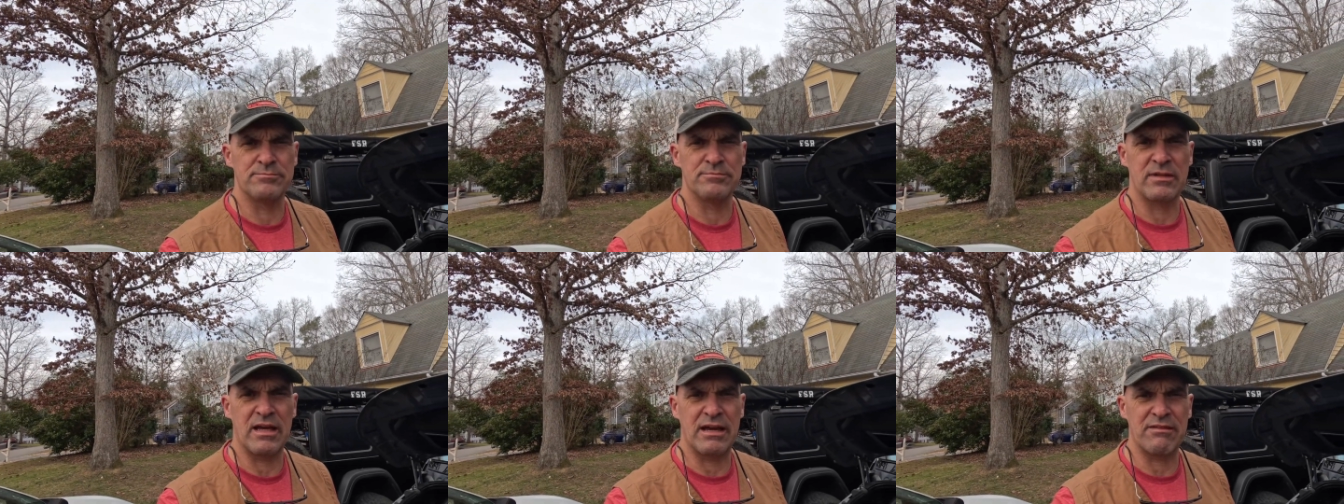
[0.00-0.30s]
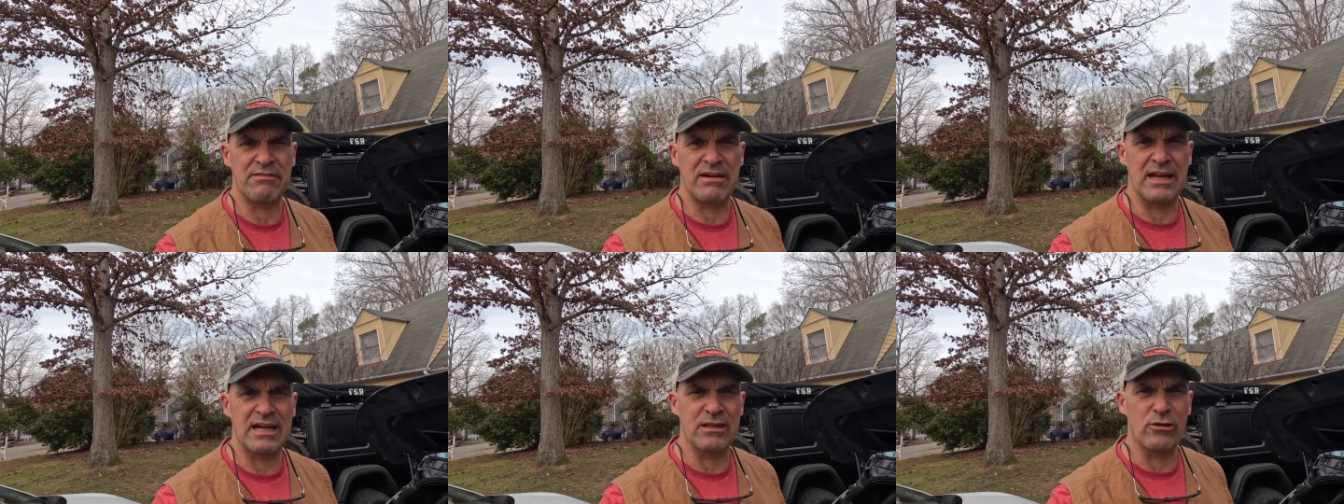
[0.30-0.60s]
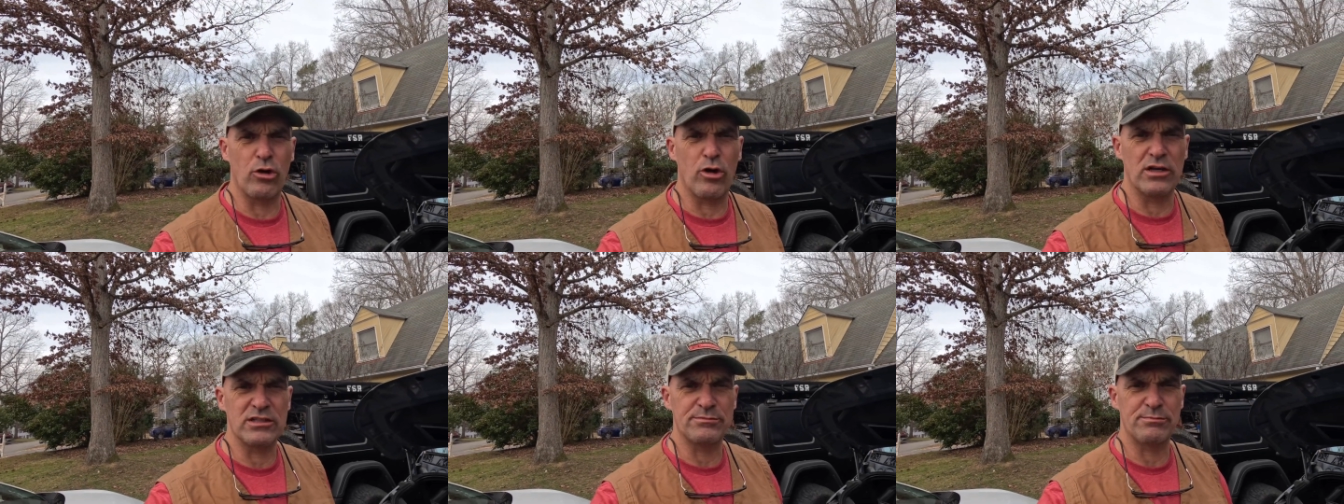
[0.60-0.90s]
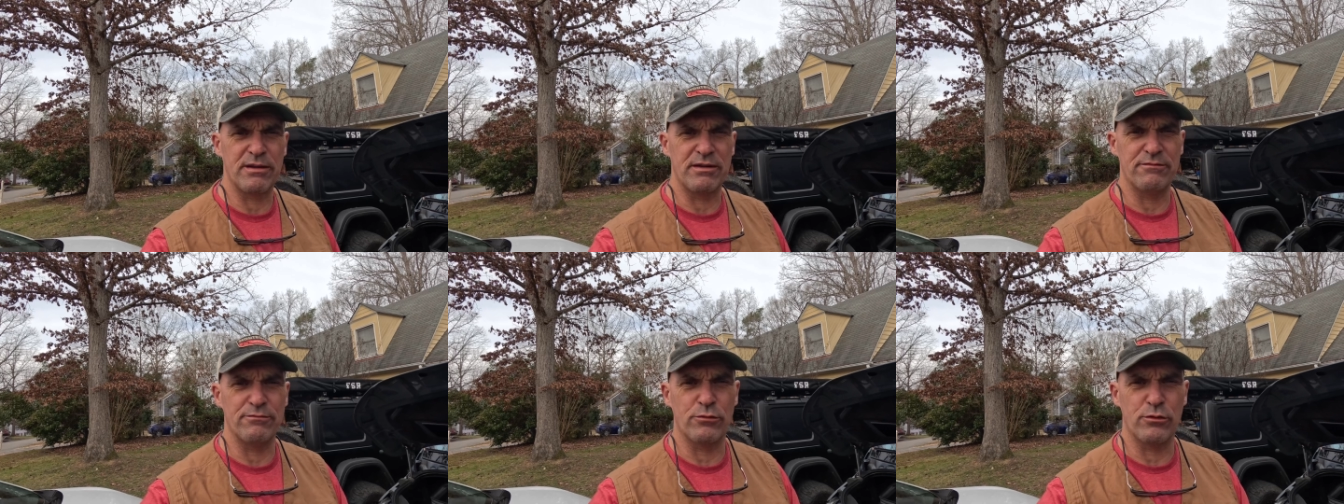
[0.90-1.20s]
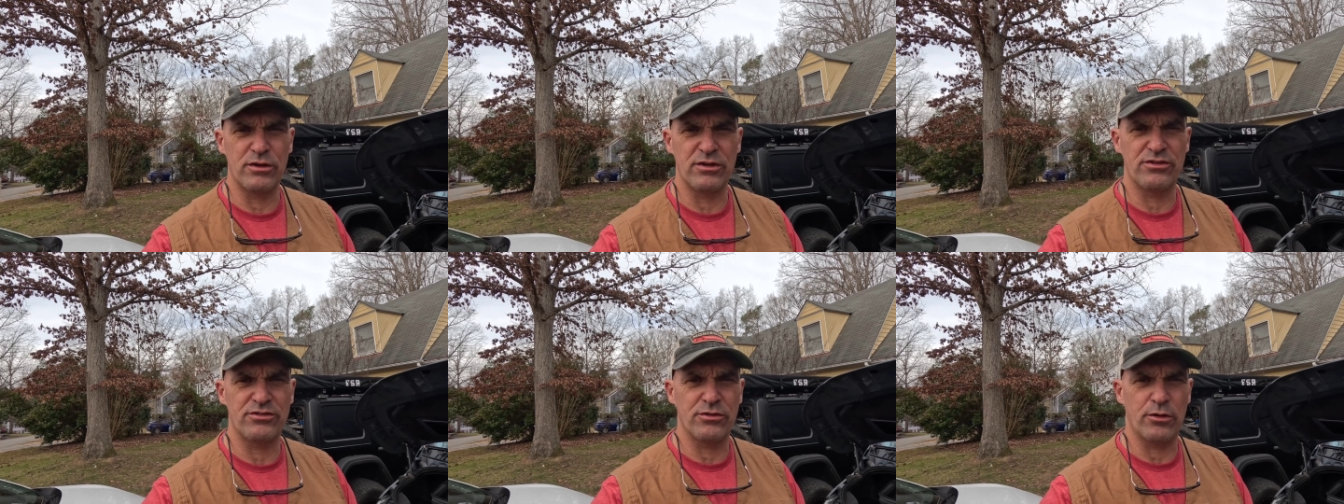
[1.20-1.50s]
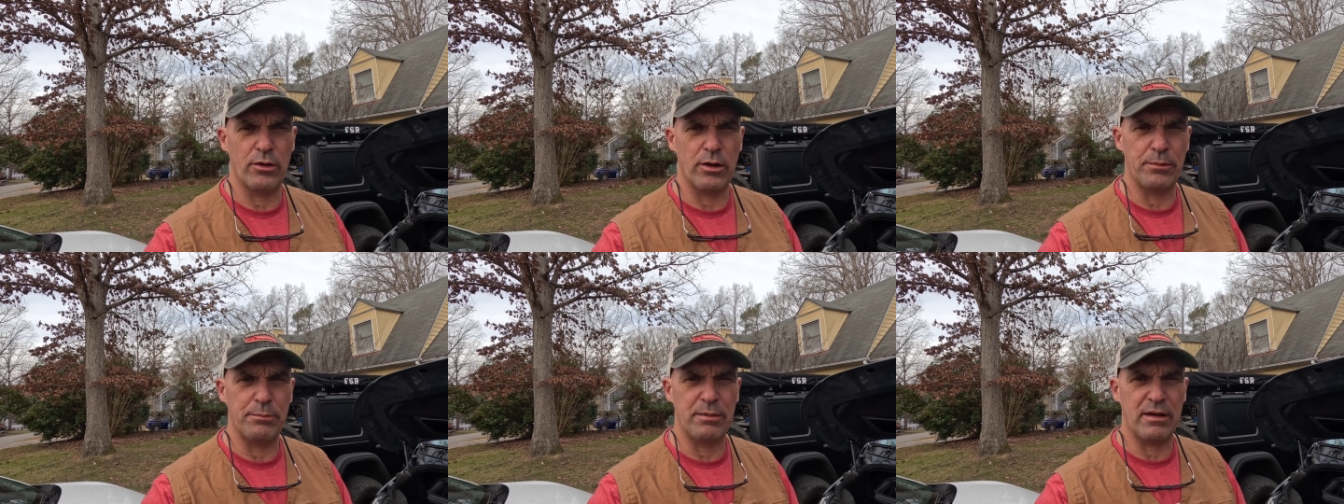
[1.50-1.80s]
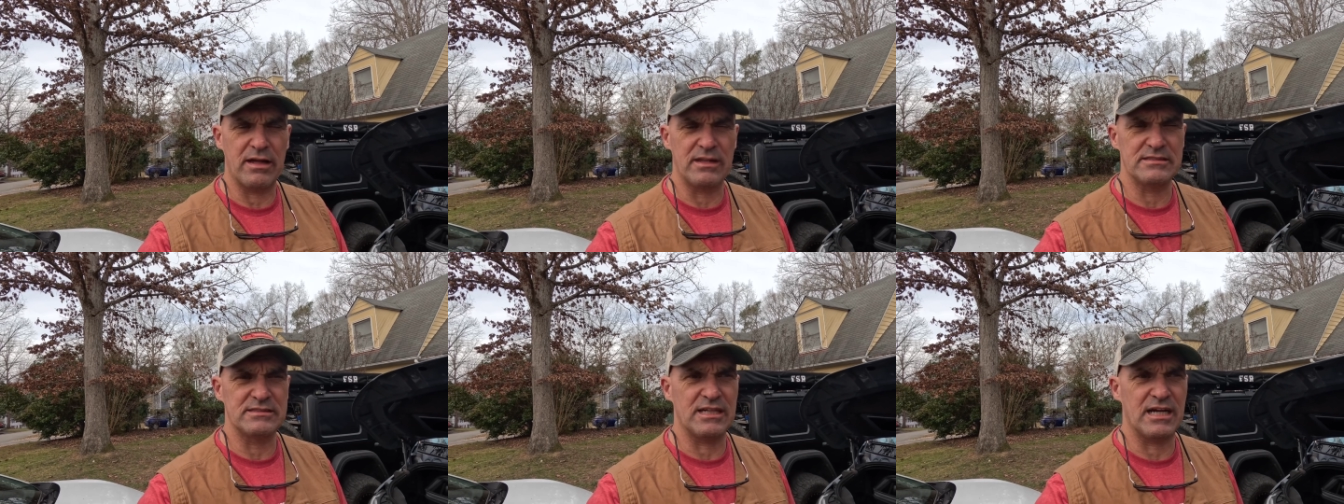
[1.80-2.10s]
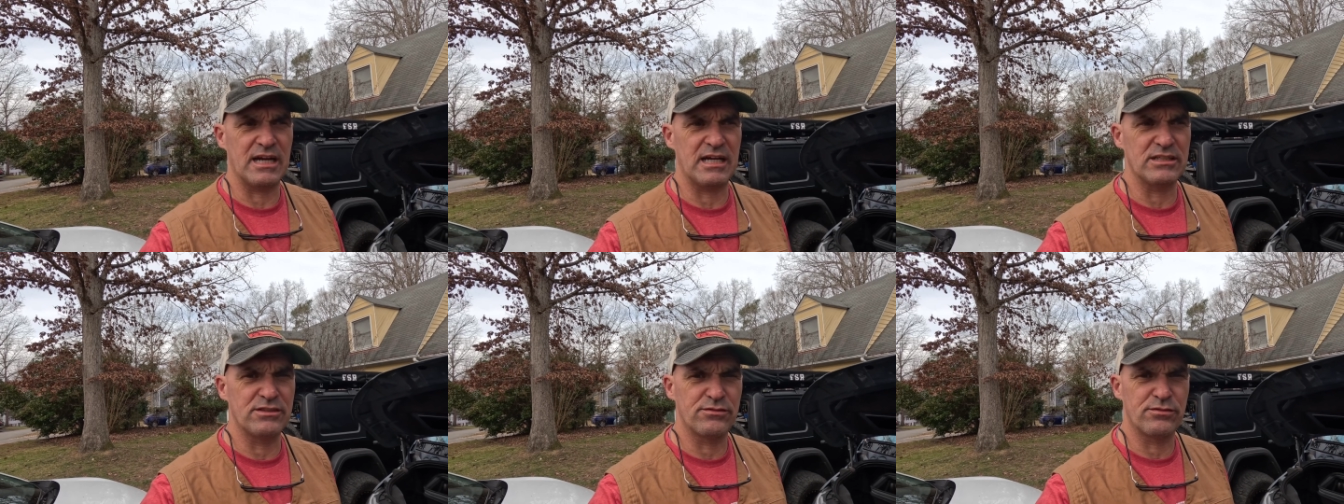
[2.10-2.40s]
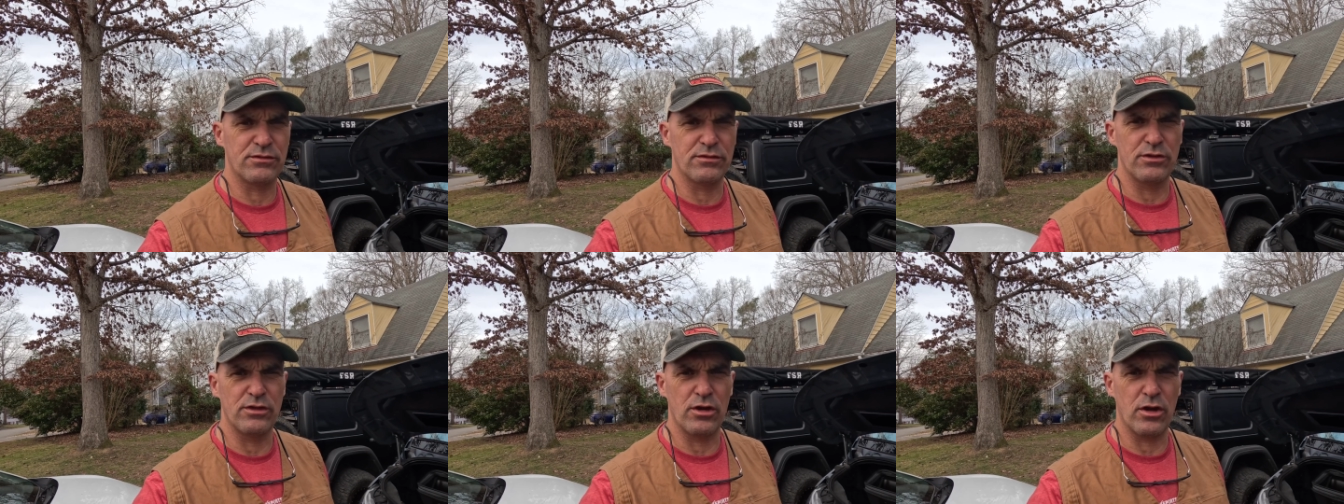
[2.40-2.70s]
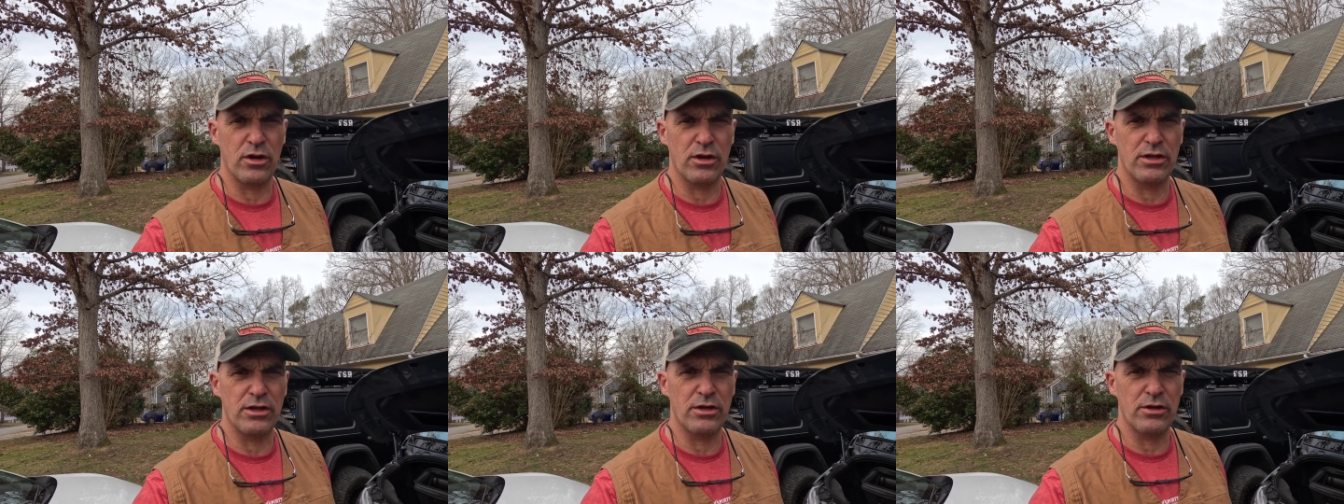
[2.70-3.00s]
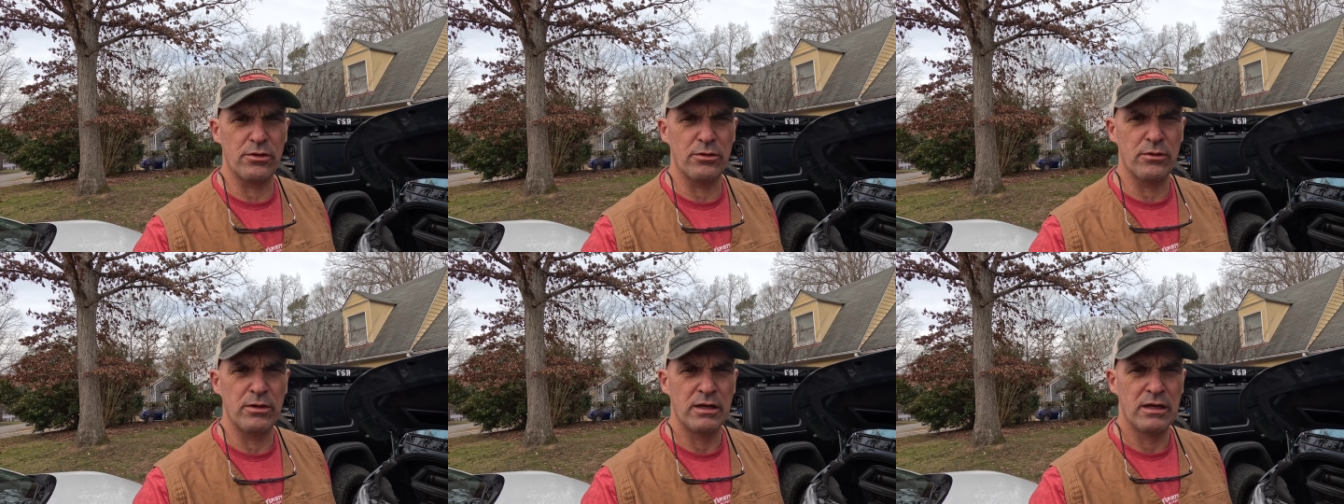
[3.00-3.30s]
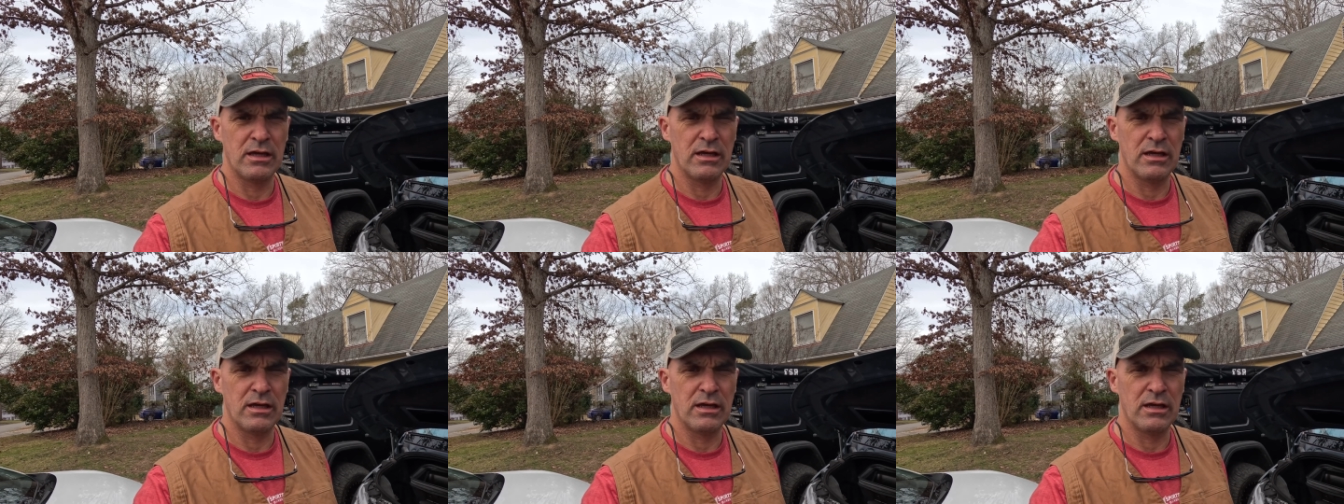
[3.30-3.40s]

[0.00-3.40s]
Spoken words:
I've kind of lost my voice, so I apologize for the audio.